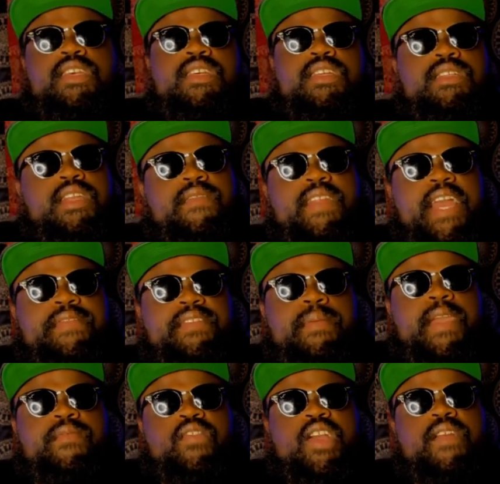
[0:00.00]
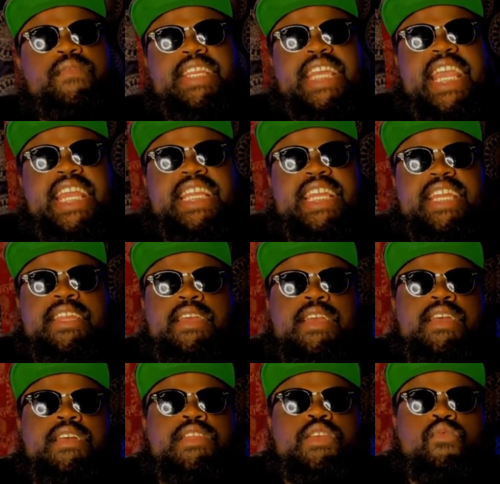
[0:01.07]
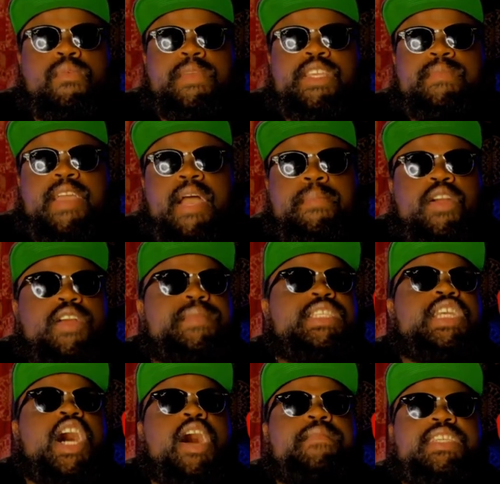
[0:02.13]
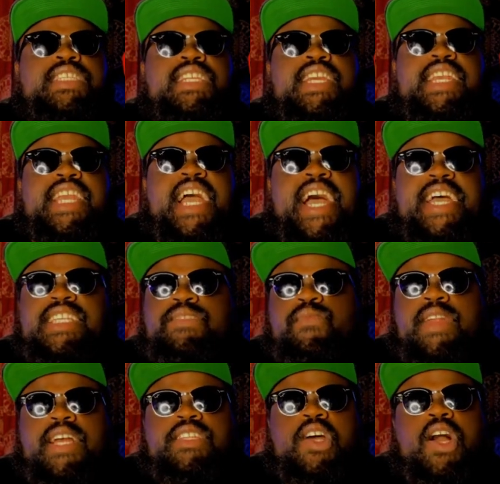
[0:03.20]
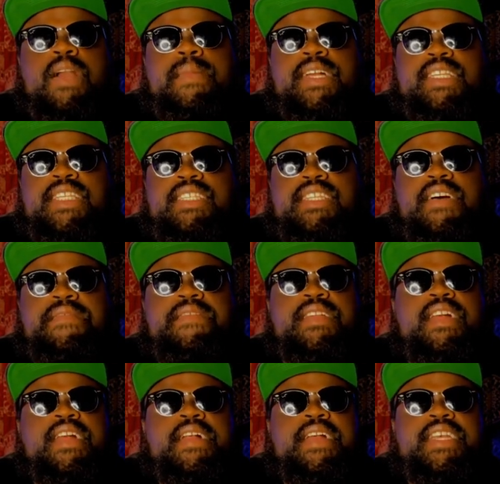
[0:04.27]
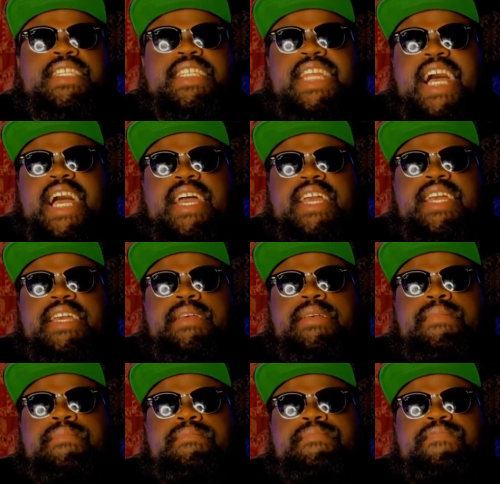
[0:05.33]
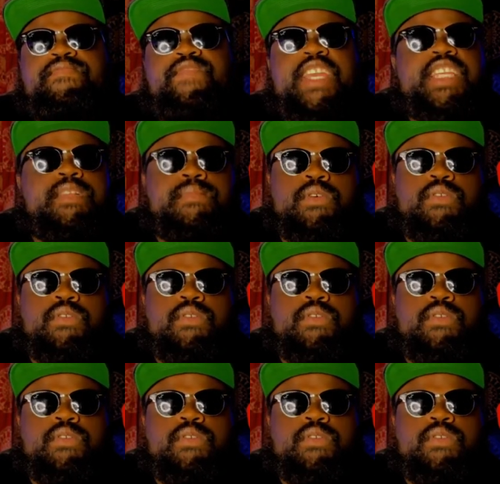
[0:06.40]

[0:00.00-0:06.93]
definitely have to pay for everything and then the woman should be hypergamous. Obviously, guys, when I talk about this stuff, it's not feasible